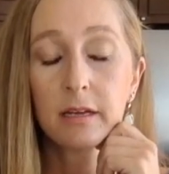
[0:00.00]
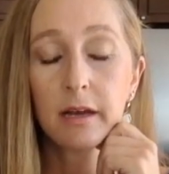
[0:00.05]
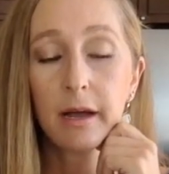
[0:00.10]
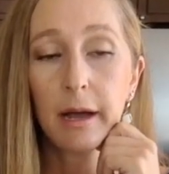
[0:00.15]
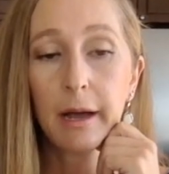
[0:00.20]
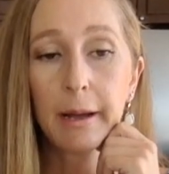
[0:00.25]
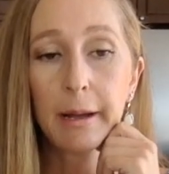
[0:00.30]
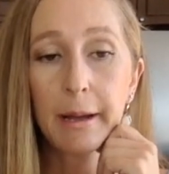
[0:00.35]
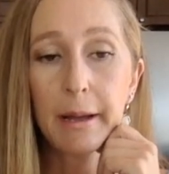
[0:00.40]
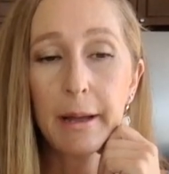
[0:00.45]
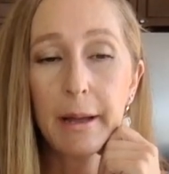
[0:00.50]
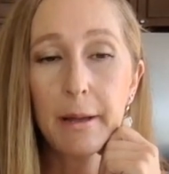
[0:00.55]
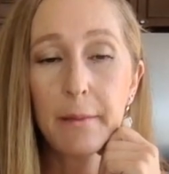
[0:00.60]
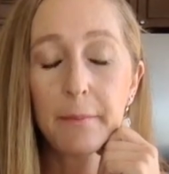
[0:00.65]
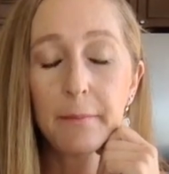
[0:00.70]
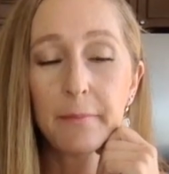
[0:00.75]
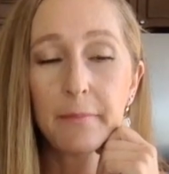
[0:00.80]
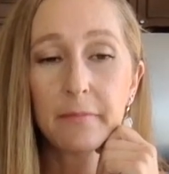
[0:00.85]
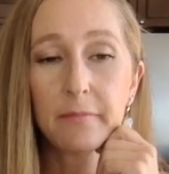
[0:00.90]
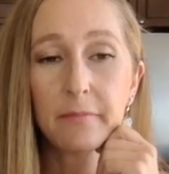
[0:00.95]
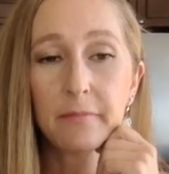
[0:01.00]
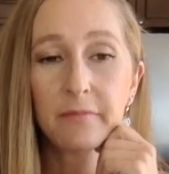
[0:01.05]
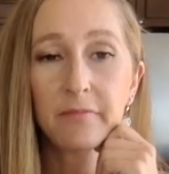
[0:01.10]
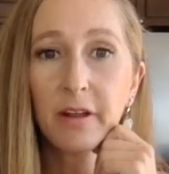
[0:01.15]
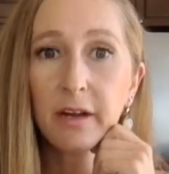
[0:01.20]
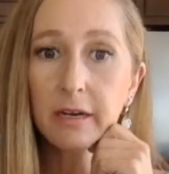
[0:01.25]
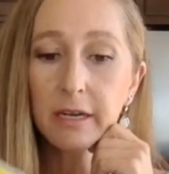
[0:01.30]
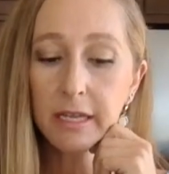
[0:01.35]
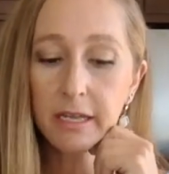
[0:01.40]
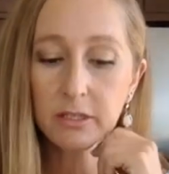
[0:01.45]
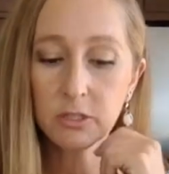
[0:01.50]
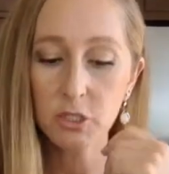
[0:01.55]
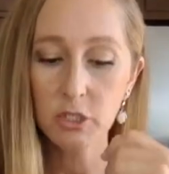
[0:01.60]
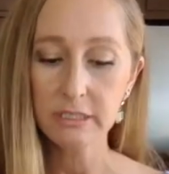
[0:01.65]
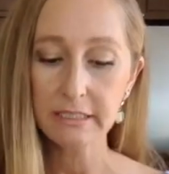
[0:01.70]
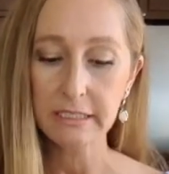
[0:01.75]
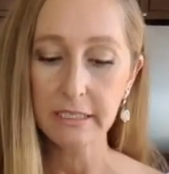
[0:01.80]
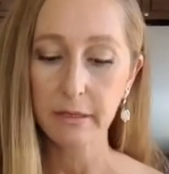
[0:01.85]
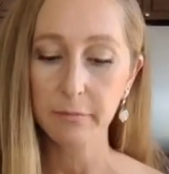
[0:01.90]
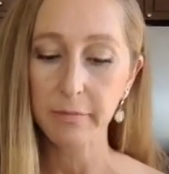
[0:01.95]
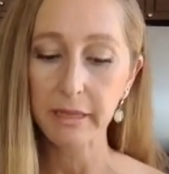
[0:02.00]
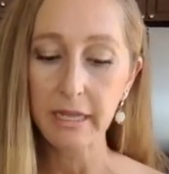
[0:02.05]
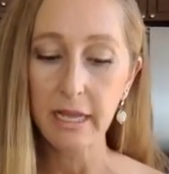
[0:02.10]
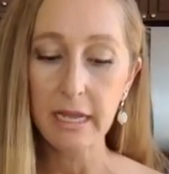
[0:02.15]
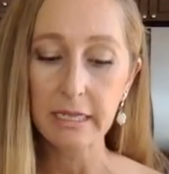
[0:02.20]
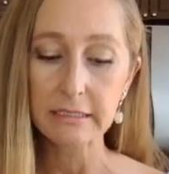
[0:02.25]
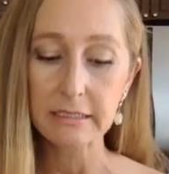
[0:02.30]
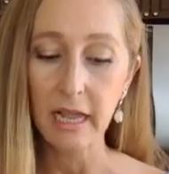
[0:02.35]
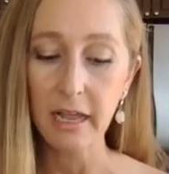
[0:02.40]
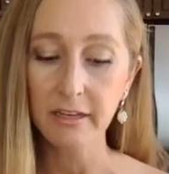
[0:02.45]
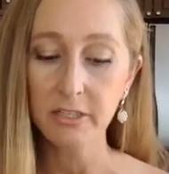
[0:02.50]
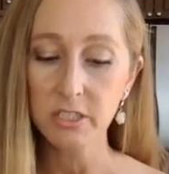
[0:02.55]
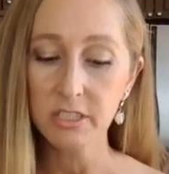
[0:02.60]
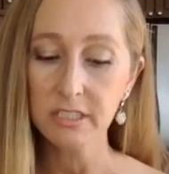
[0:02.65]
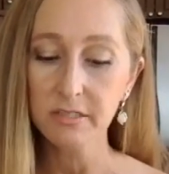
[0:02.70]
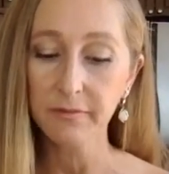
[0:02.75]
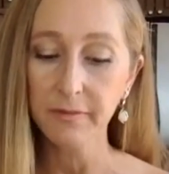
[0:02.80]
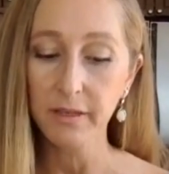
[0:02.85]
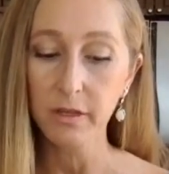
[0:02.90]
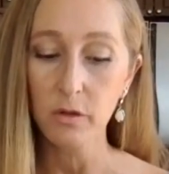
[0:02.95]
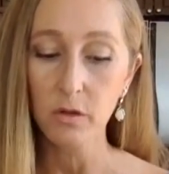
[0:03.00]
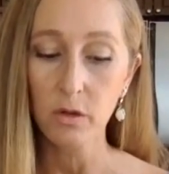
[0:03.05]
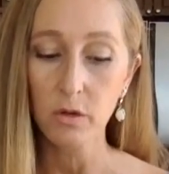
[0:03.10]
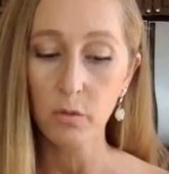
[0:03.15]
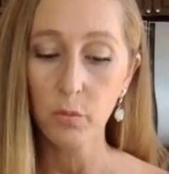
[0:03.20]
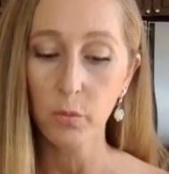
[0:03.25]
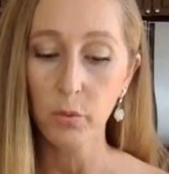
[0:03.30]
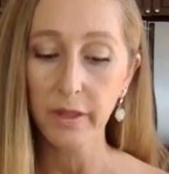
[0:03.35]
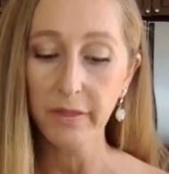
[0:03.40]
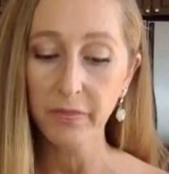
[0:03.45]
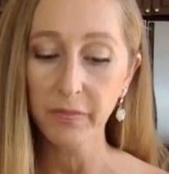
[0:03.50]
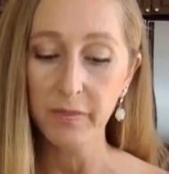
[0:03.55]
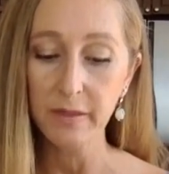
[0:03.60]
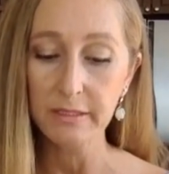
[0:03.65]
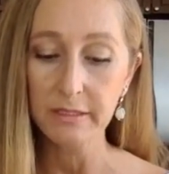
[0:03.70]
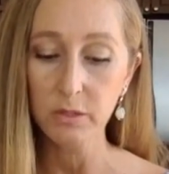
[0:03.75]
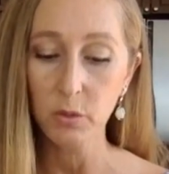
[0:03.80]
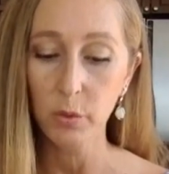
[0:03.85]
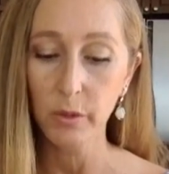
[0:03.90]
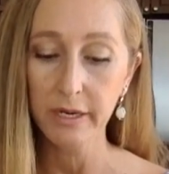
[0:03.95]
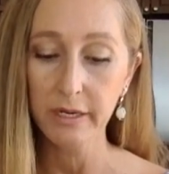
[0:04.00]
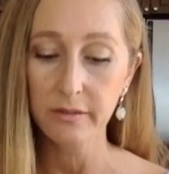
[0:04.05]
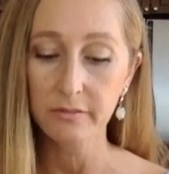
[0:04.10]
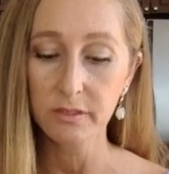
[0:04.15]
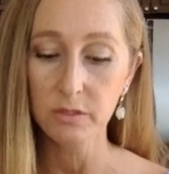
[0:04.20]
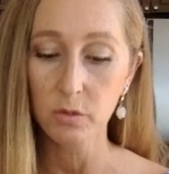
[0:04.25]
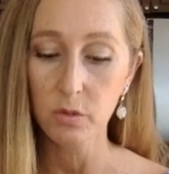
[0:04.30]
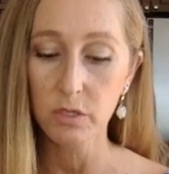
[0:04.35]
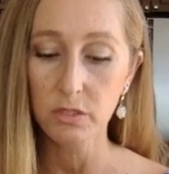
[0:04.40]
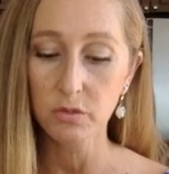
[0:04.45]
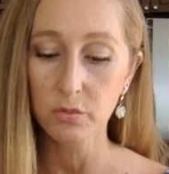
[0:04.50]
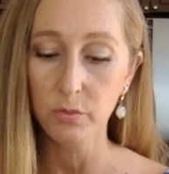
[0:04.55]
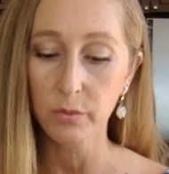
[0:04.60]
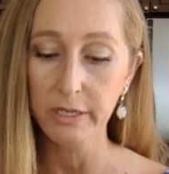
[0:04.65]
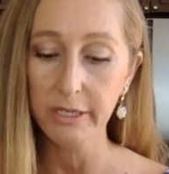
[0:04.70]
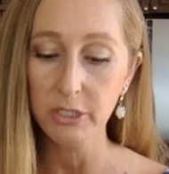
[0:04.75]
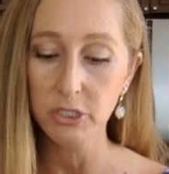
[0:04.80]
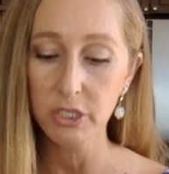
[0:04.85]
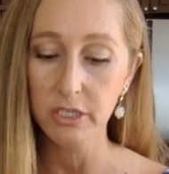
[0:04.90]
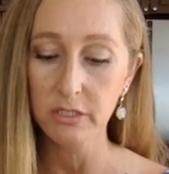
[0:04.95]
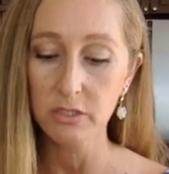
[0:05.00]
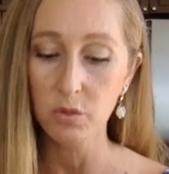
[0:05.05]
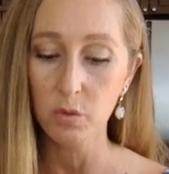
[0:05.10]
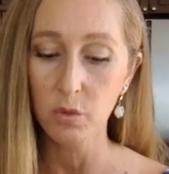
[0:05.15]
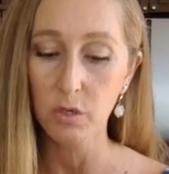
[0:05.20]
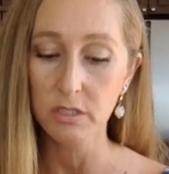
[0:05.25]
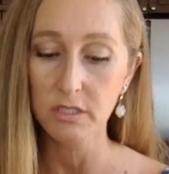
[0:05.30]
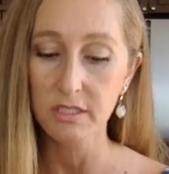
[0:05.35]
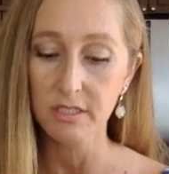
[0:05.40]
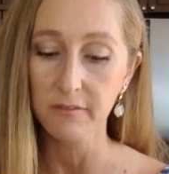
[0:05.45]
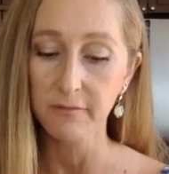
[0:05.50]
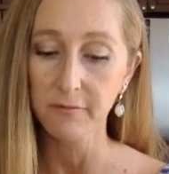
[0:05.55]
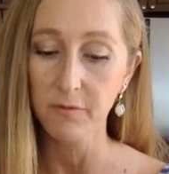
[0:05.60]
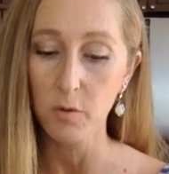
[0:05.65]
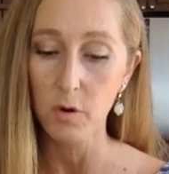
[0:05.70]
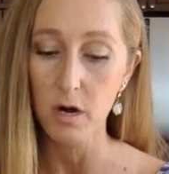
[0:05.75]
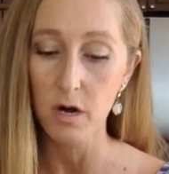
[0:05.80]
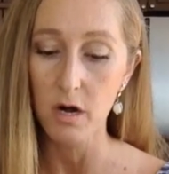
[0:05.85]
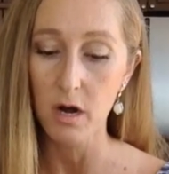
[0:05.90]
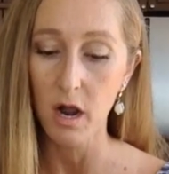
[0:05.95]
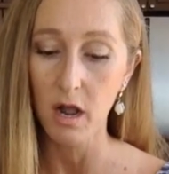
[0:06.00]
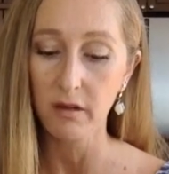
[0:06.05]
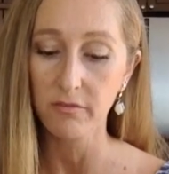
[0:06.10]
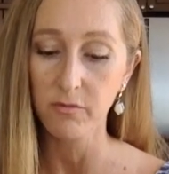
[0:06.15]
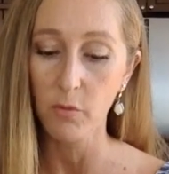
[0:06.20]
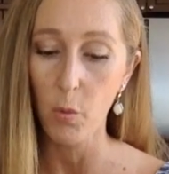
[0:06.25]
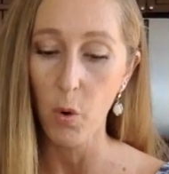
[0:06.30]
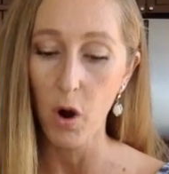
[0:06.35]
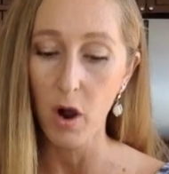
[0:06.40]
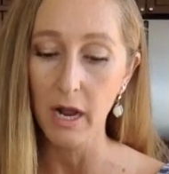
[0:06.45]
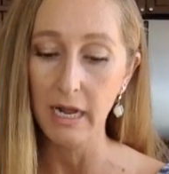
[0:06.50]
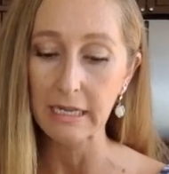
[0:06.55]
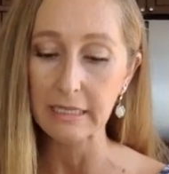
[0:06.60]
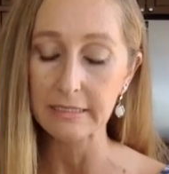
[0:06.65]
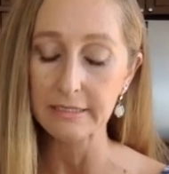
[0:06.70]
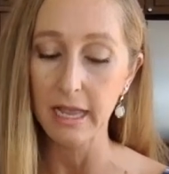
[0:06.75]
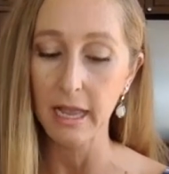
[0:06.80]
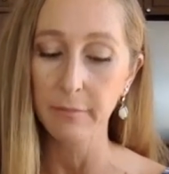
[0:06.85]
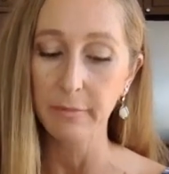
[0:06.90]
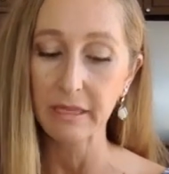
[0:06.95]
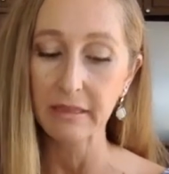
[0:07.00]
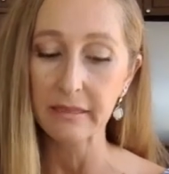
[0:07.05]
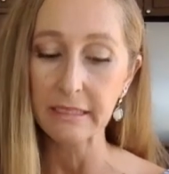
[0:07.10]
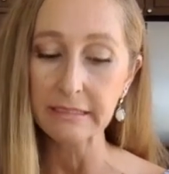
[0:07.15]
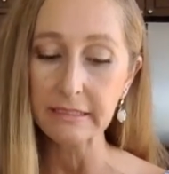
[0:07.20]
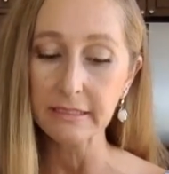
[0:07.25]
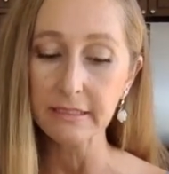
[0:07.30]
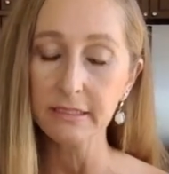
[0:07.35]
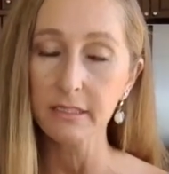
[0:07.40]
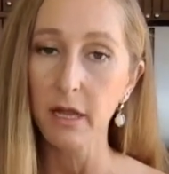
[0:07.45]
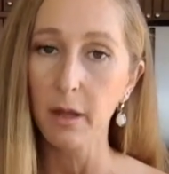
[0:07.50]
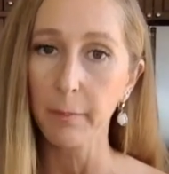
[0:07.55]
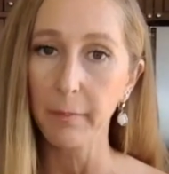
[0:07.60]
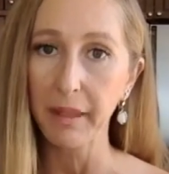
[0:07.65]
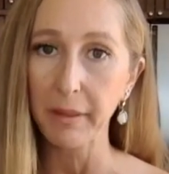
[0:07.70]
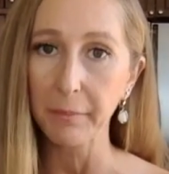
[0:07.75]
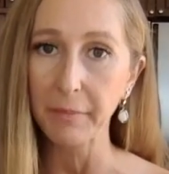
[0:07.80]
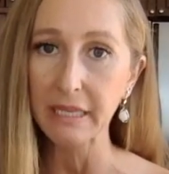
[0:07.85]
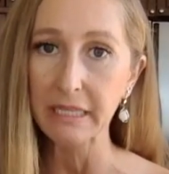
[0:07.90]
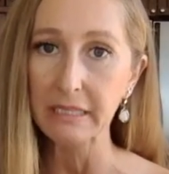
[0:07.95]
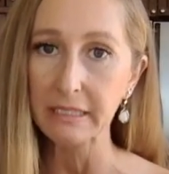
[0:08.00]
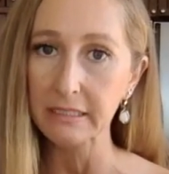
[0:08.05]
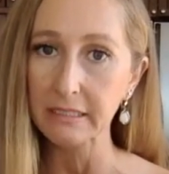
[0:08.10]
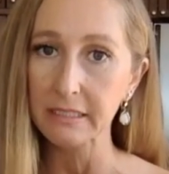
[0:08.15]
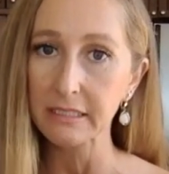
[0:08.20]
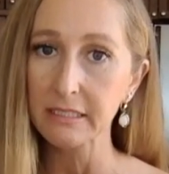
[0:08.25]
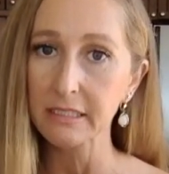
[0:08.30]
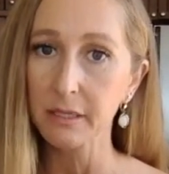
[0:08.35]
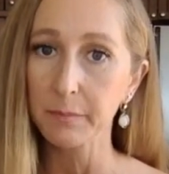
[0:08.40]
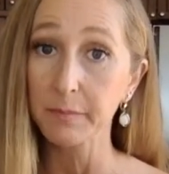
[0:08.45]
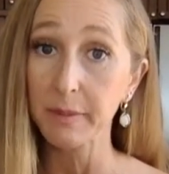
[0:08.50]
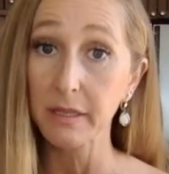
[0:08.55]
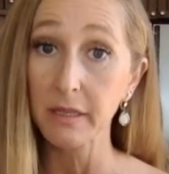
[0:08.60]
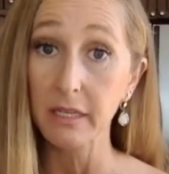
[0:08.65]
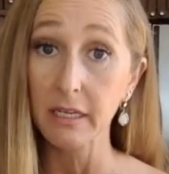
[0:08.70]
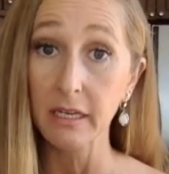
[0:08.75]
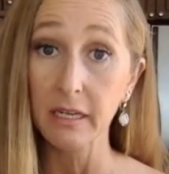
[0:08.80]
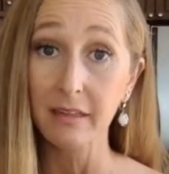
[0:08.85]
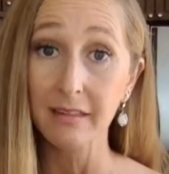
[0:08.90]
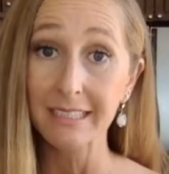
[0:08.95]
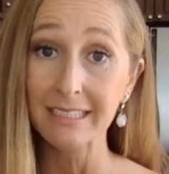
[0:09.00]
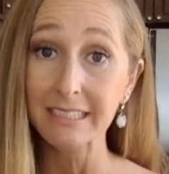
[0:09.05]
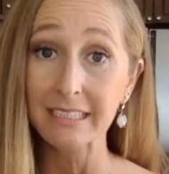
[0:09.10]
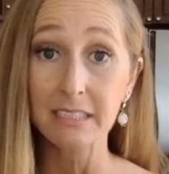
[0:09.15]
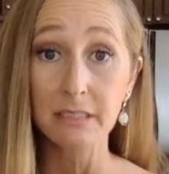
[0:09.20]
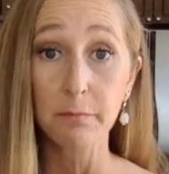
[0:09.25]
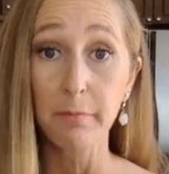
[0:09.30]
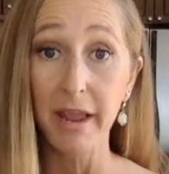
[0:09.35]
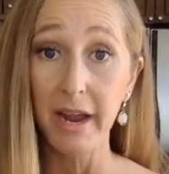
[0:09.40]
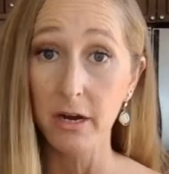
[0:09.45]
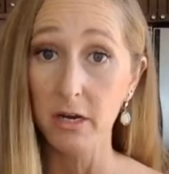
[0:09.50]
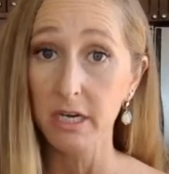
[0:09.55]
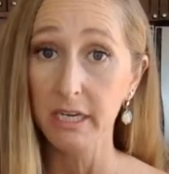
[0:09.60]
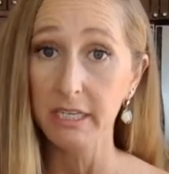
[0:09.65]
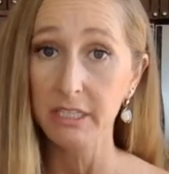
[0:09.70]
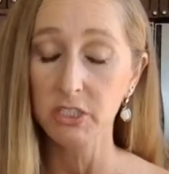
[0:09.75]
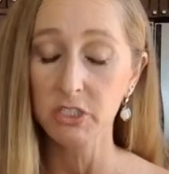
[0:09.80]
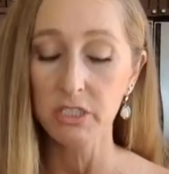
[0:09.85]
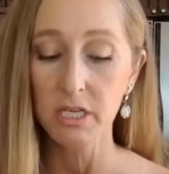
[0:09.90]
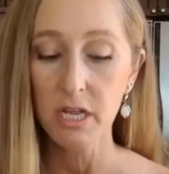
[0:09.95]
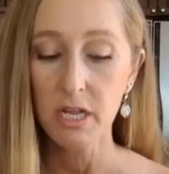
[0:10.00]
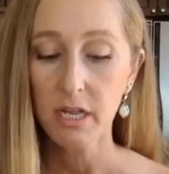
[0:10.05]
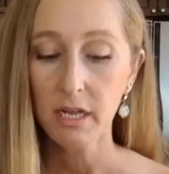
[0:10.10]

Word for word: Um, very interesting because I just feel with this Queen of Swords reaching towards the Four of Wands, I mean, this is commitment, this is stability, this is marriage